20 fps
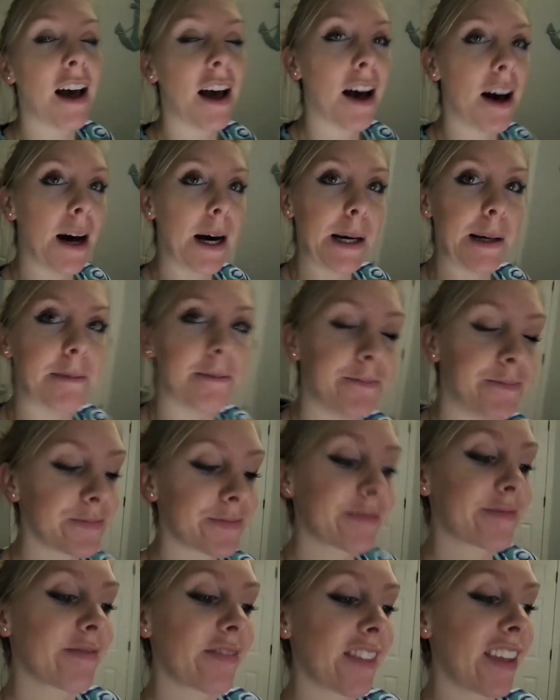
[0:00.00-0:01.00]
Um,
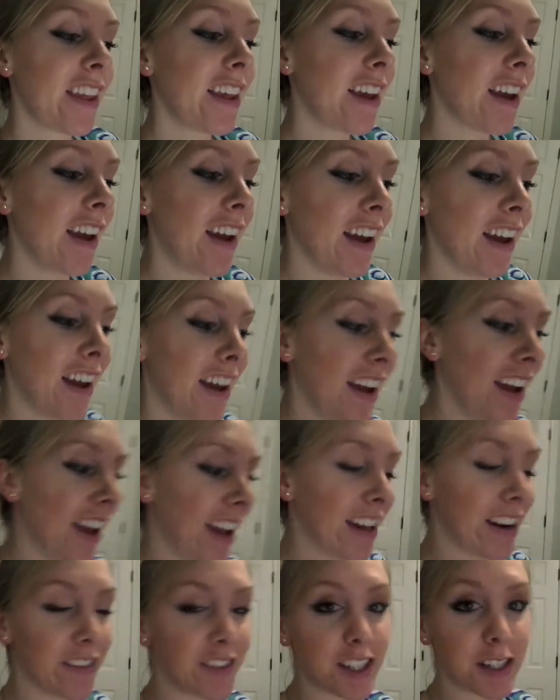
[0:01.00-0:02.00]

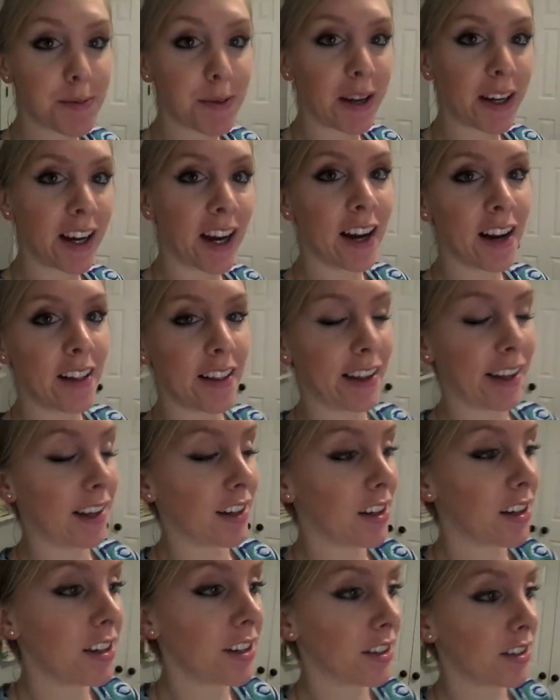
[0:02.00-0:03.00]
and I've just been kind of
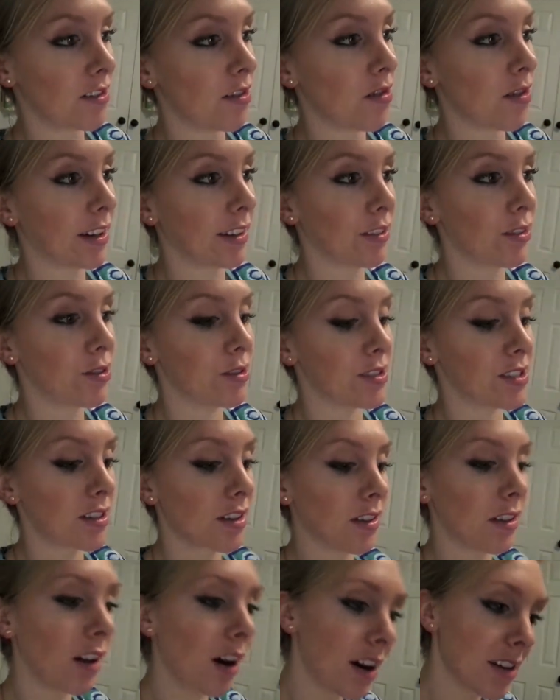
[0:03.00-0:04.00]
like going through his
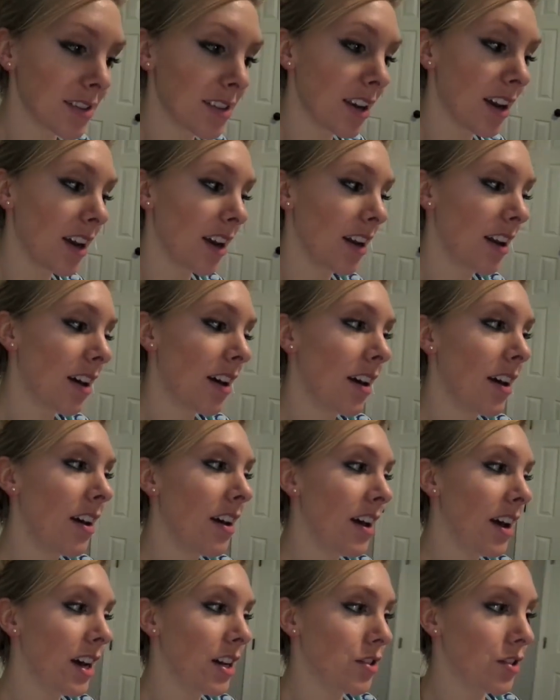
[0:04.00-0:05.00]
closet
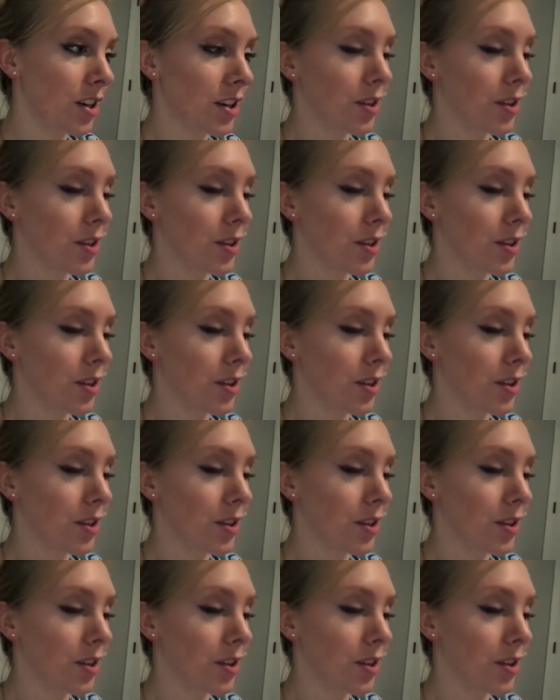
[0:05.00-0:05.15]
and trying